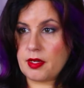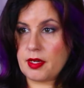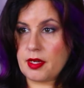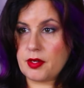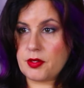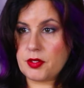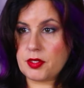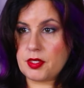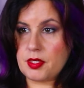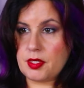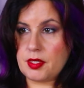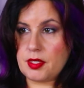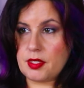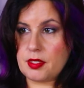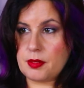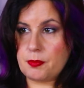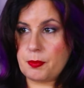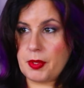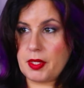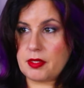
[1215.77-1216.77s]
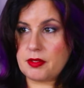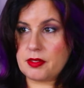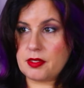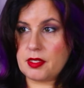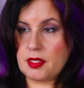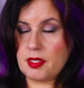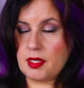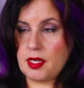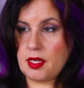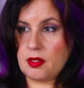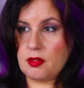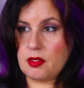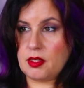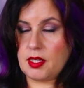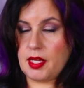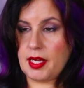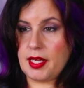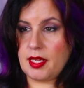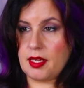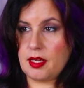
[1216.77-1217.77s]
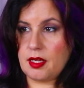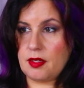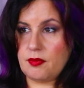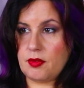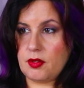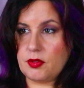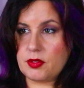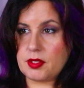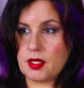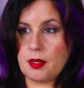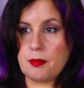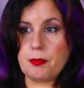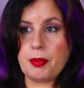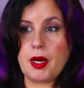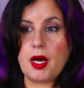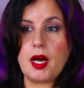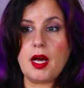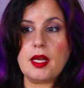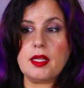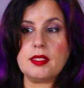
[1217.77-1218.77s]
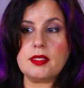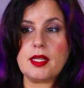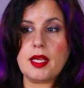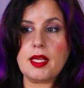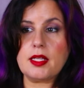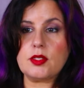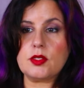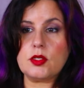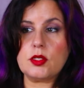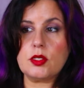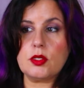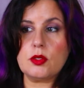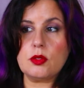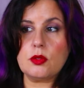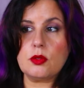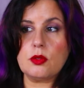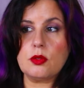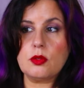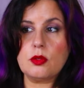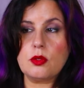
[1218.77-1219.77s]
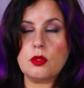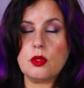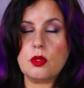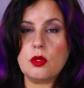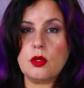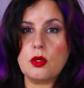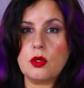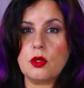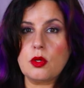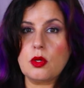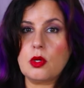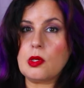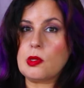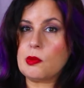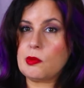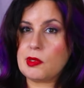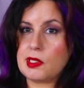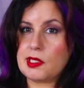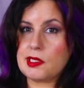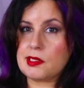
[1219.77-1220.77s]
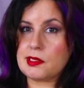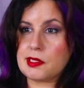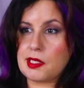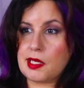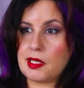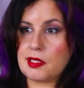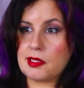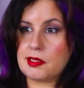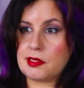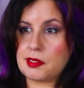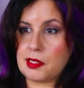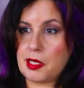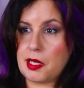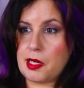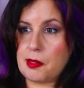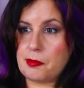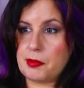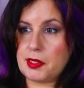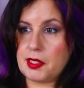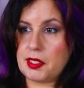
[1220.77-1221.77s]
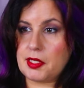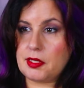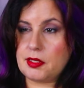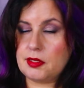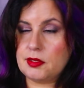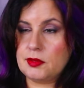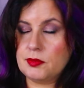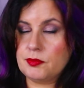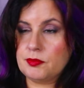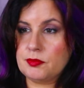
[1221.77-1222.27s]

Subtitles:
Now, shouldn't this pulsing yellow light give you some pause as to what exactly is happening?